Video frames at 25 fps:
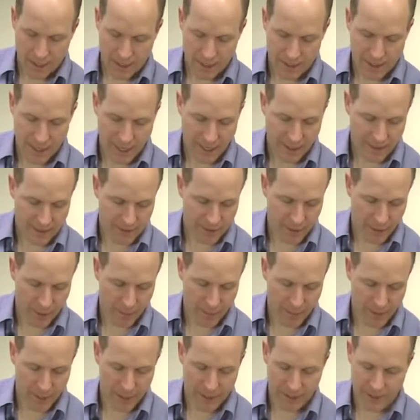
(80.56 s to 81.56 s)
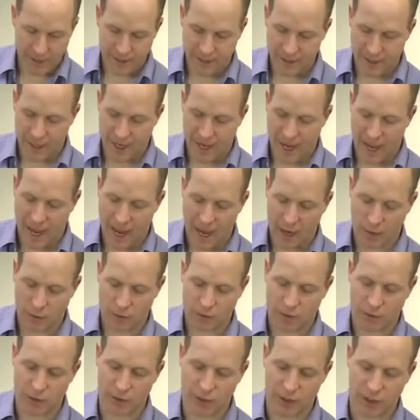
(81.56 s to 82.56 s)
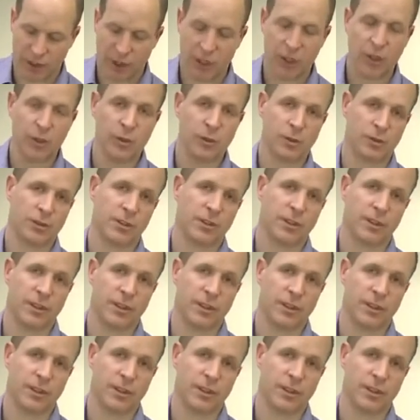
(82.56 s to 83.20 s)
Next up is how to use